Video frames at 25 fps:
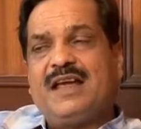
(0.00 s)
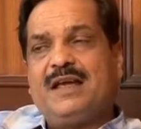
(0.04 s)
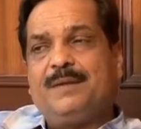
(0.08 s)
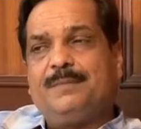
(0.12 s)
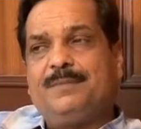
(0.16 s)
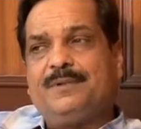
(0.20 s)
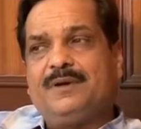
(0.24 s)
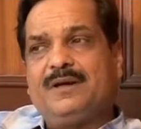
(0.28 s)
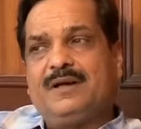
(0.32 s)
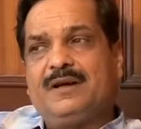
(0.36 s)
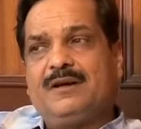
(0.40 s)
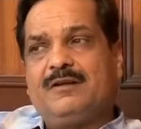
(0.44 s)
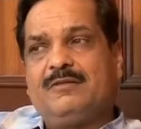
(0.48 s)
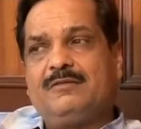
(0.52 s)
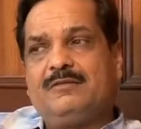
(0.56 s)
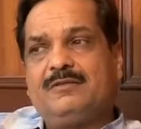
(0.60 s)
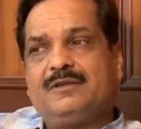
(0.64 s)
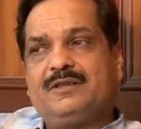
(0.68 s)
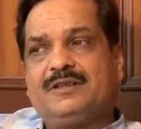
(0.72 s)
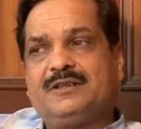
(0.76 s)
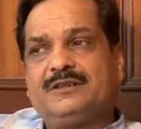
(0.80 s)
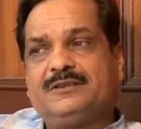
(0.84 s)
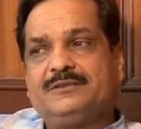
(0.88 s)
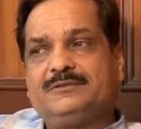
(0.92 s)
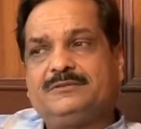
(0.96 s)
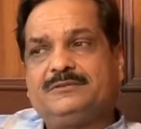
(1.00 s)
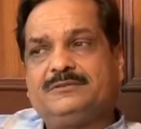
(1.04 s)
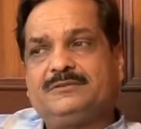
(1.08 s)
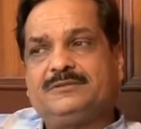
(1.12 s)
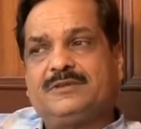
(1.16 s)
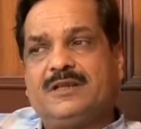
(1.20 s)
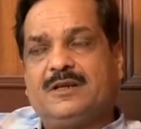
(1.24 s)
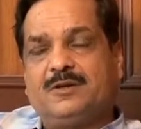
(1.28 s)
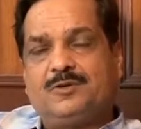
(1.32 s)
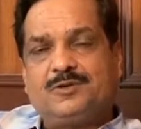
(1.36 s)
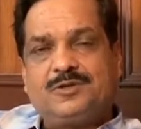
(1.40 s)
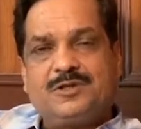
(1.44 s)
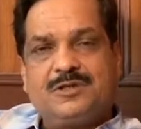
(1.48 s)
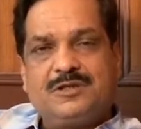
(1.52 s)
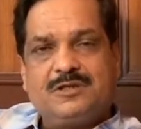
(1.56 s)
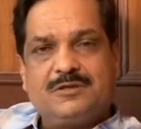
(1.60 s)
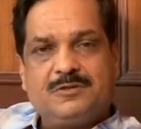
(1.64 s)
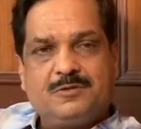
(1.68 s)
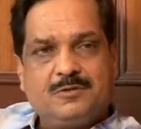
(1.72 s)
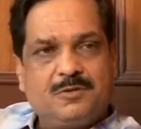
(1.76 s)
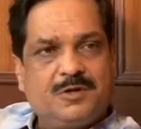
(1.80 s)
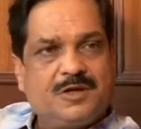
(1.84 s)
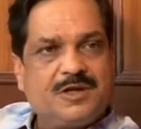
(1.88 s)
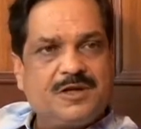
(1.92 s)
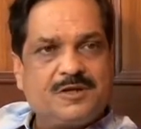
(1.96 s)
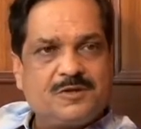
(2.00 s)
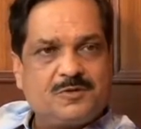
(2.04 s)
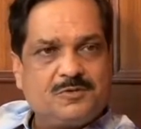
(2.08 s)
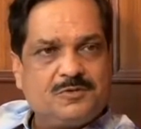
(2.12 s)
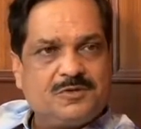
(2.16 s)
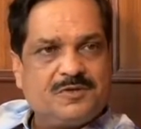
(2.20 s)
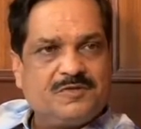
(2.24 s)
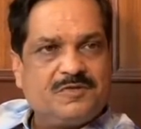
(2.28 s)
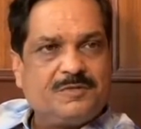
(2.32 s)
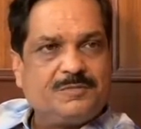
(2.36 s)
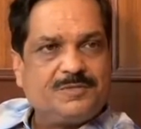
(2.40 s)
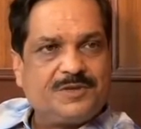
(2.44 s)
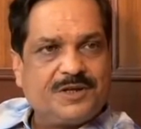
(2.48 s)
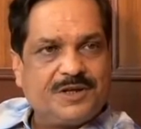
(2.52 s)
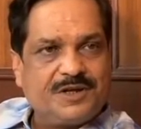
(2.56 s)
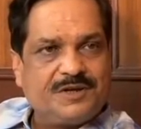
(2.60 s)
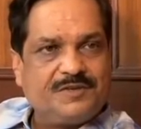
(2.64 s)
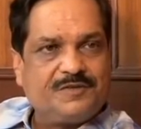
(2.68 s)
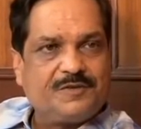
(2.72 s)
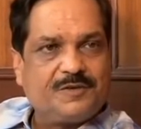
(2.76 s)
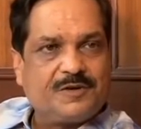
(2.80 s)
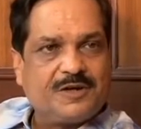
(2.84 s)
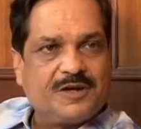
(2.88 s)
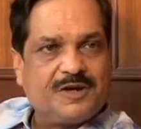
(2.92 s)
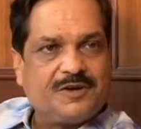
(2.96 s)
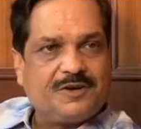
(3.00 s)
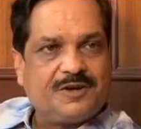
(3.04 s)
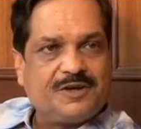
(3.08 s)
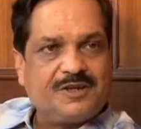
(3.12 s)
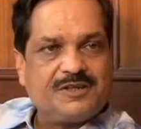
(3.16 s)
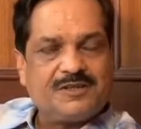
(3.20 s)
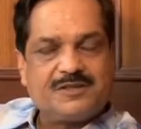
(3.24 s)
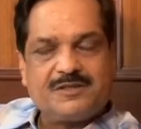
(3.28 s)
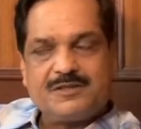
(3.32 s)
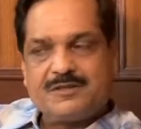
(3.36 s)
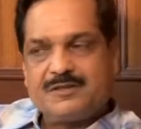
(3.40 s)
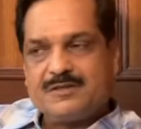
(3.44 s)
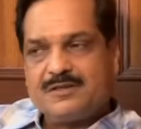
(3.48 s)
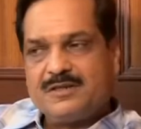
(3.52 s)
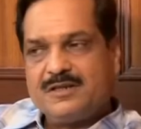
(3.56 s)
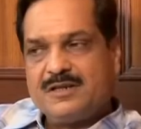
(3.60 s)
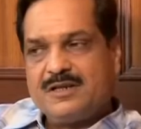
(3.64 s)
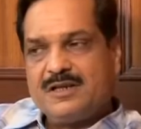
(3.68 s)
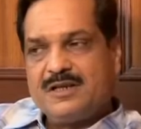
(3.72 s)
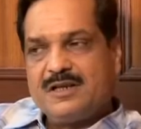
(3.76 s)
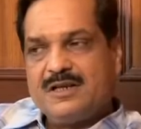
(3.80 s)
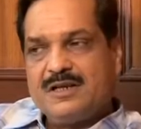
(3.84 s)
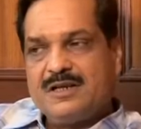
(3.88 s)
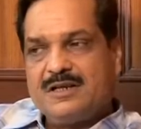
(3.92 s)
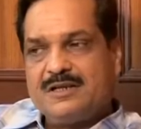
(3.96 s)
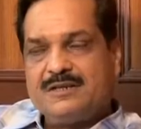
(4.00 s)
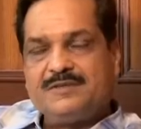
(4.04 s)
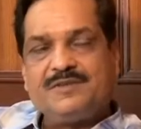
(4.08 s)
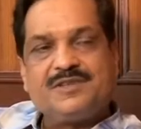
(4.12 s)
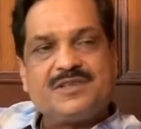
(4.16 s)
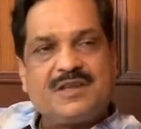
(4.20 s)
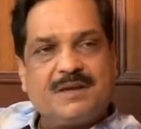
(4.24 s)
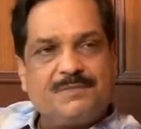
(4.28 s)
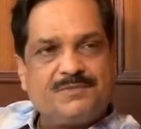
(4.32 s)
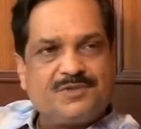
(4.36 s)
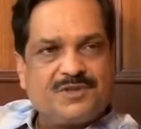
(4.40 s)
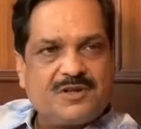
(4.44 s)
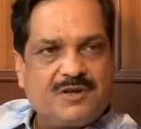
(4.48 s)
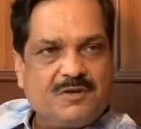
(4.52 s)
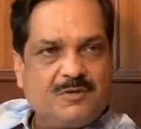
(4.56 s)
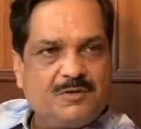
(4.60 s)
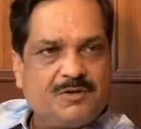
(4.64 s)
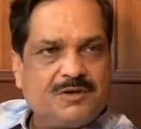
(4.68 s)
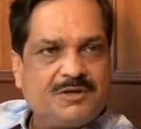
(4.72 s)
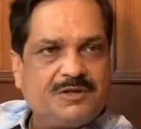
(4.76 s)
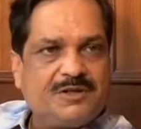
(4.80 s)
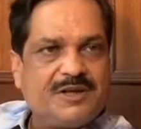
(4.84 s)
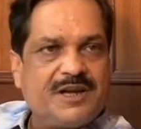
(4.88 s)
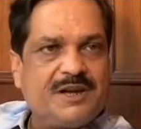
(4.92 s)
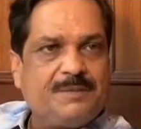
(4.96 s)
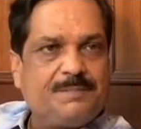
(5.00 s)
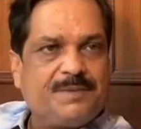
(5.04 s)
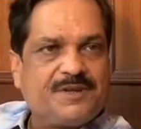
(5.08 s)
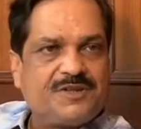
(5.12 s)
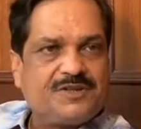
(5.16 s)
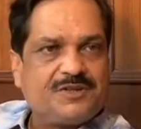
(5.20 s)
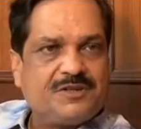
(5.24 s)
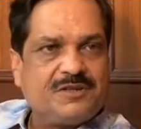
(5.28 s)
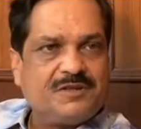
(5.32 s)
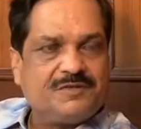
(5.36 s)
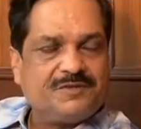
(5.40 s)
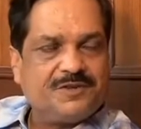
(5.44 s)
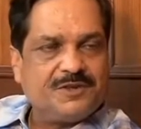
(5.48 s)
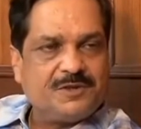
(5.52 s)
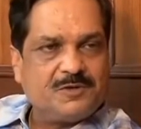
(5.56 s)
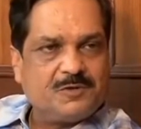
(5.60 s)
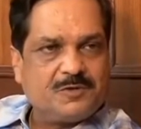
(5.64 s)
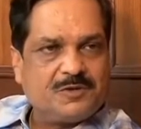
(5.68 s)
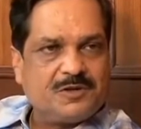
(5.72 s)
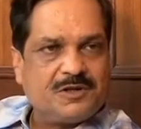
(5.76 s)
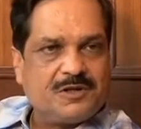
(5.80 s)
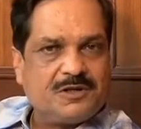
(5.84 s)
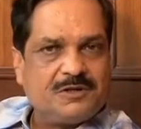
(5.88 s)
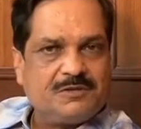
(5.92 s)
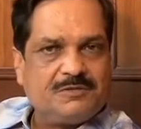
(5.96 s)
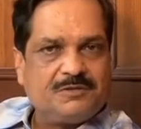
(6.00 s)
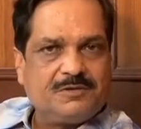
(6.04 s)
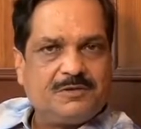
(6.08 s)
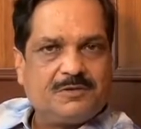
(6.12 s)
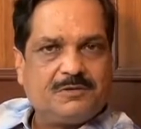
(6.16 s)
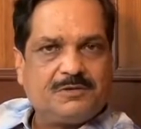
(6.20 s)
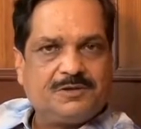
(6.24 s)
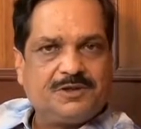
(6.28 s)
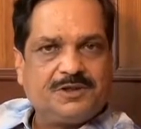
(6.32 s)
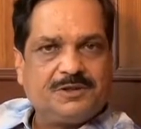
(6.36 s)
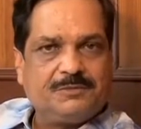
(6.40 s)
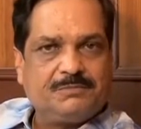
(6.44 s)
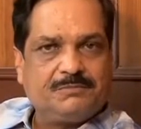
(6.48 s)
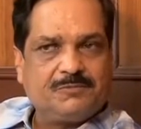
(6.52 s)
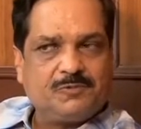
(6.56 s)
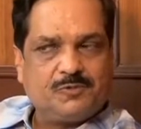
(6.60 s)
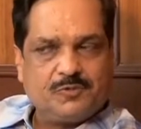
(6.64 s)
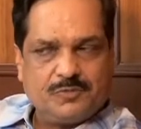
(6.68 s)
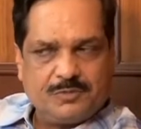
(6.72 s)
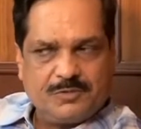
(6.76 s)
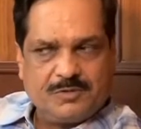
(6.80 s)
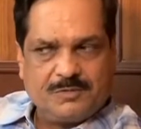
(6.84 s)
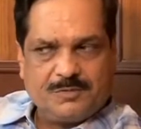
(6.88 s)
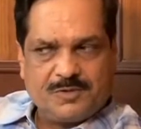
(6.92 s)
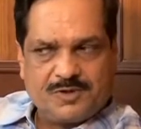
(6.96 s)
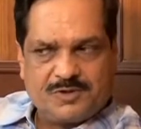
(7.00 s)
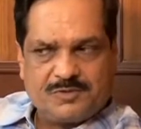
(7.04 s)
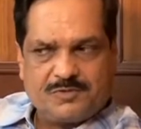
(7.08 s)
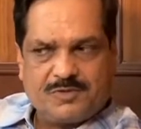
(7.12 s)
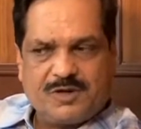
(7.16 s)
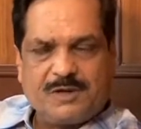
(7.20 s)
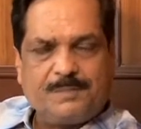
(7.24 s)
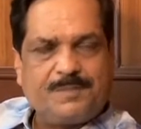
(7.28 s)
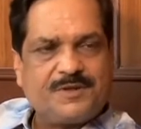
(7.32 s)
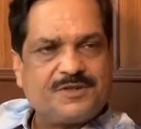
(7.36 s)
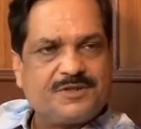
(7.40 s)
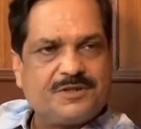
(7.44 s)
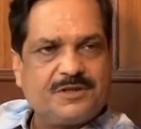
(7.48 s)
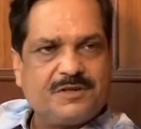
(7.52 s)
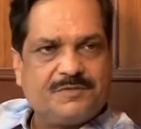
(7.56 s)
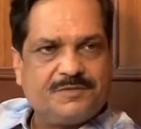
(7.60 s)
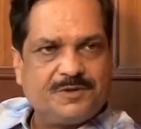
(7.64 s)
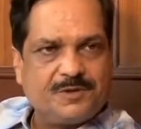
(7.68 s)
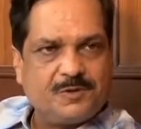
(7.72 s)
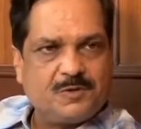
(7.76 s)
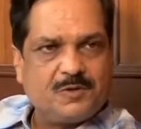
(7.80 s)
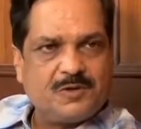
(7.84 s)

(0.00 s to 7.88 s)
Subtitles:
See, we have around 1,200 students from 34 countries. This comes around 10% of the total, almost 12% of the